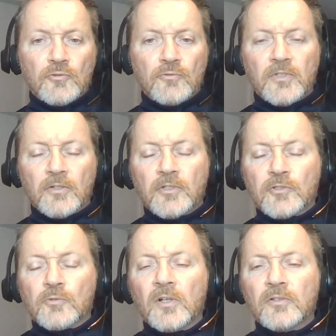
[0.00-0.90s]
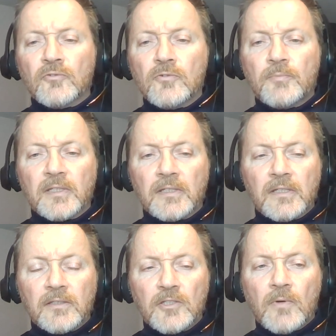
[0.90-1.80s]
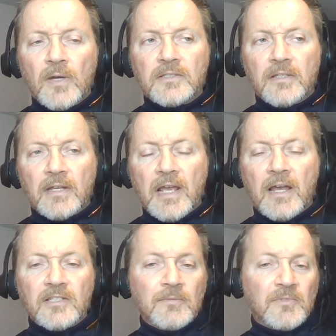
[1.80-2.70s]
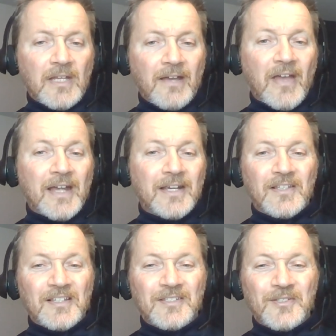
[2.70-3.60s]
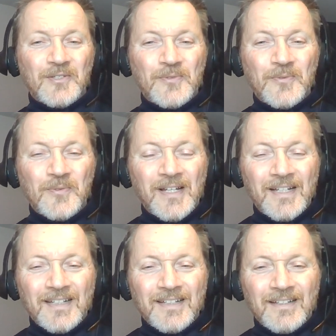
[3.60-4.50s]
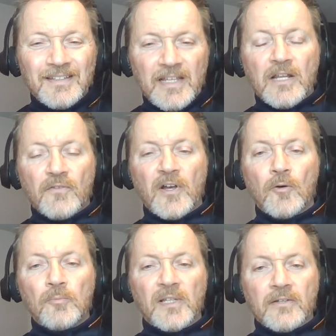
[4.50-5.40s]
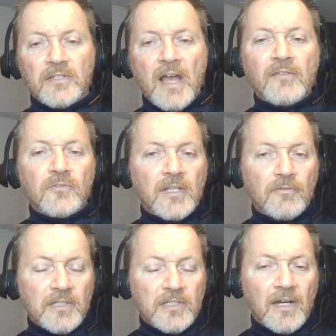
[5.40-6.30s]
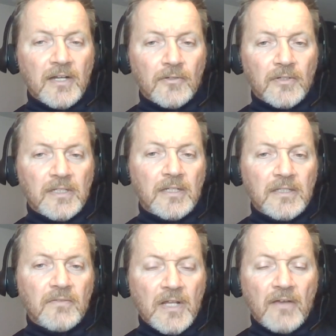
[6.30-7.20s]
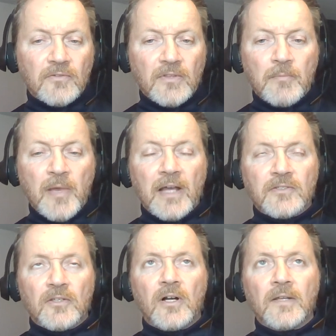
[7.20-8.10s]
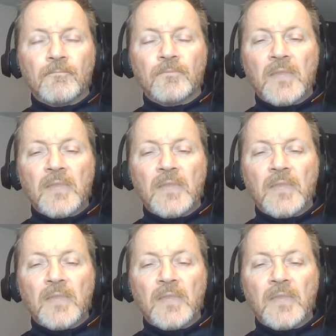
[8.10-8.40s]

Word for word: there, there's one group in, in the U.S. that ha- seems to have access to the NFL players after they retire and, and even after they pass on.